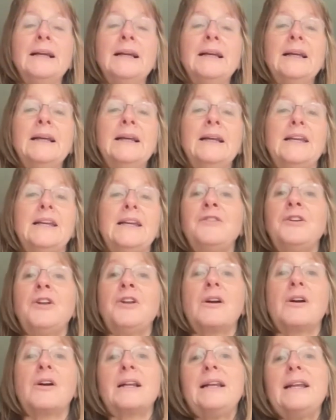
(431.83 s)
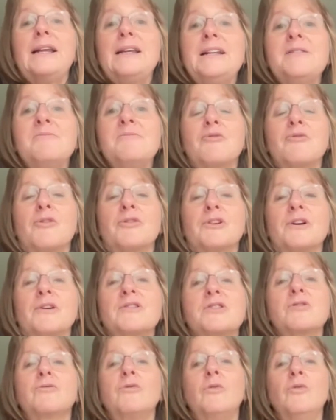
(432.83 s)
Even our cleaning
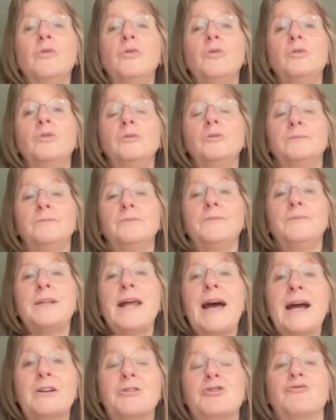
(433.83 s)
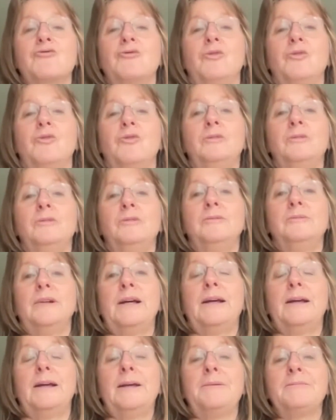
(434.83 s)
products are all natural
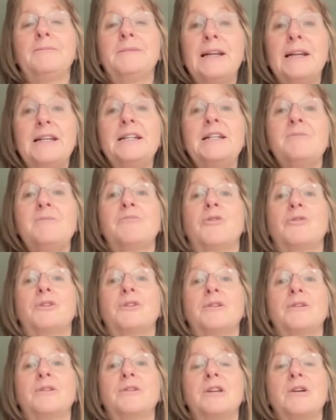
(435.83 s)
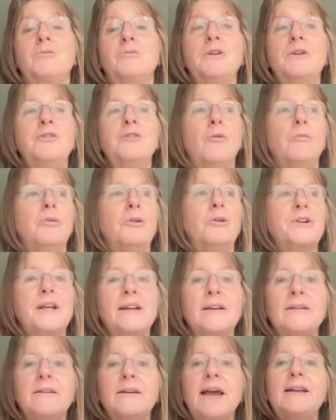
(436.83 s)
cleaning products, so we're not
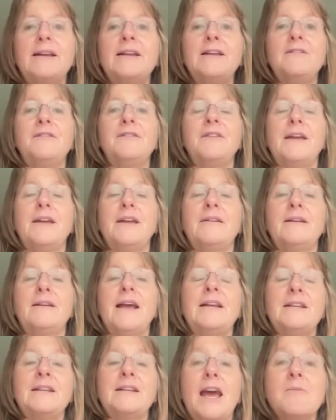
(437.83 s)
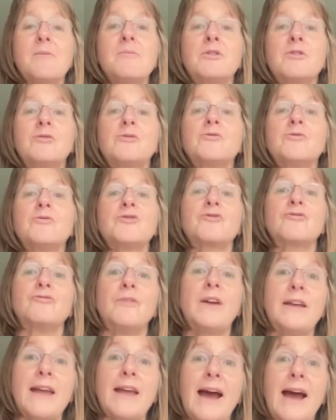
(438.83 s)
putting any chemicals
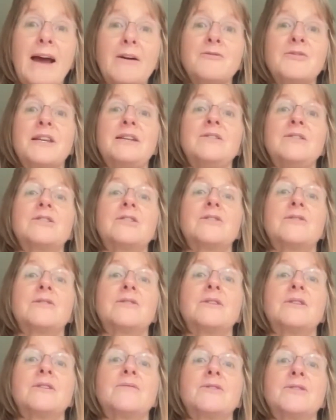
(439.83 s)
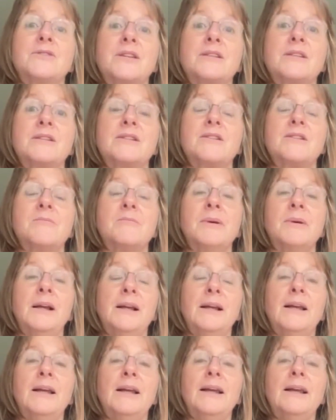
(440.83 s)
out into the system.
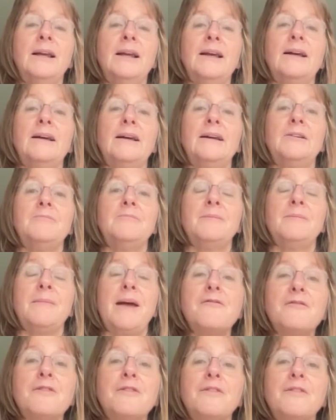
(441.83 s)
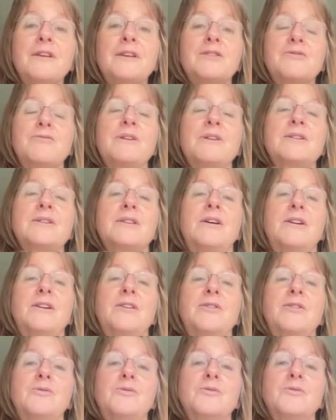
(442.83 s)
Everything's
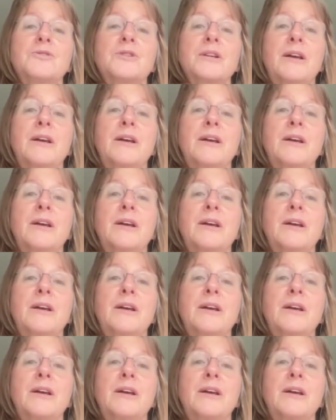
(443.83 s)
recycled.